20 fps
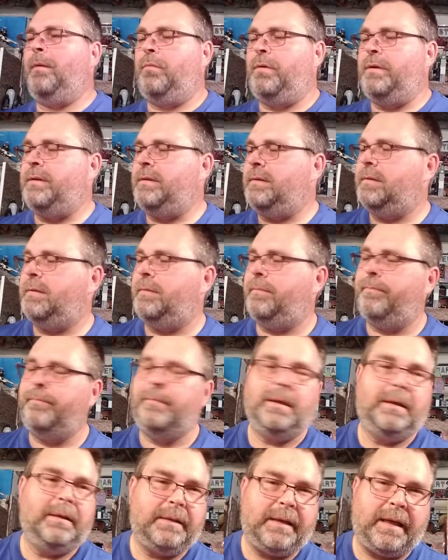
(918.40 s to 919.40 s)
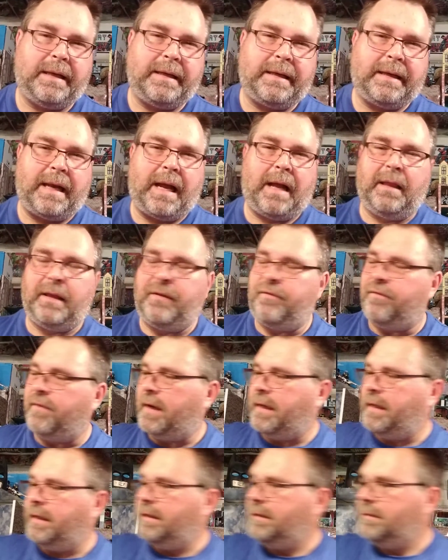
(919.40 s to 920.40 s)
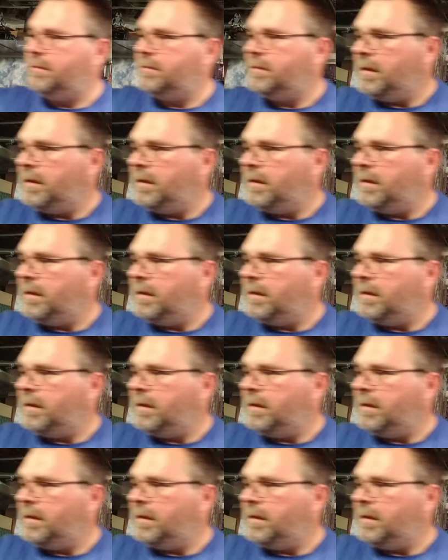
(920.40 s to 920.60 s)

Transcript: was in an alley fighting